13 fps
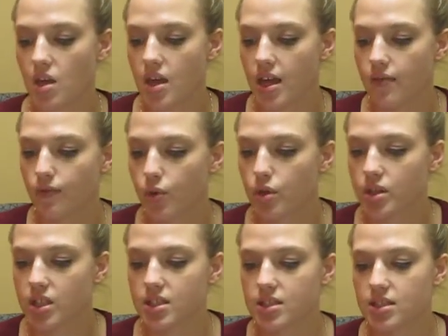And for
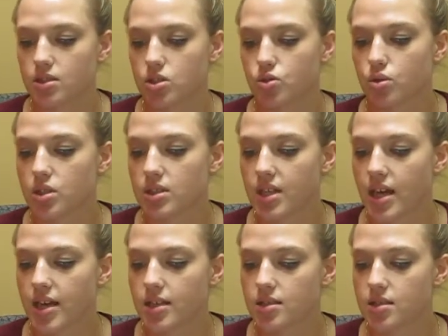the stool
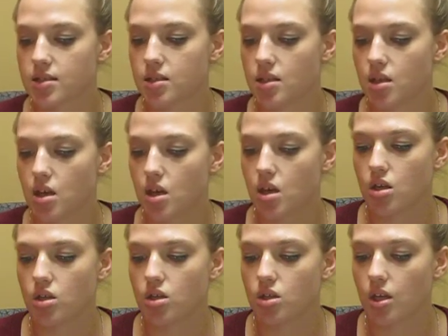test,
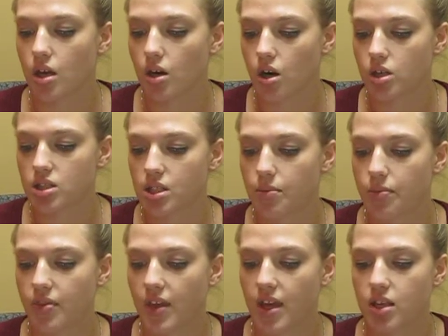there are some
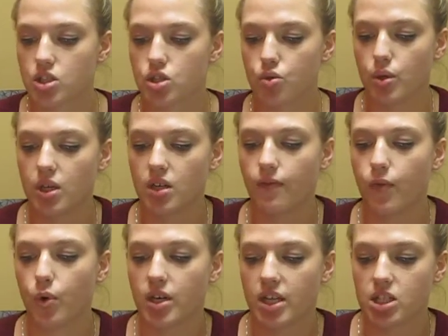things 3 to
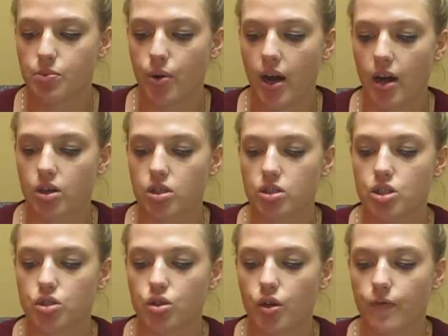4 days prior
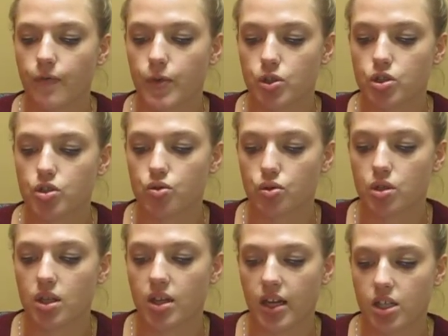to your first stool
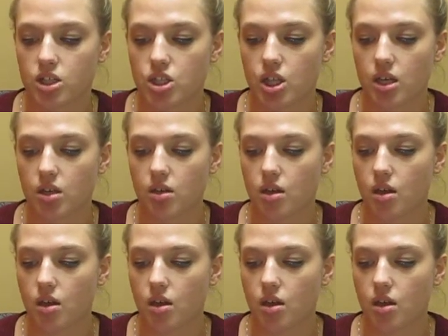collection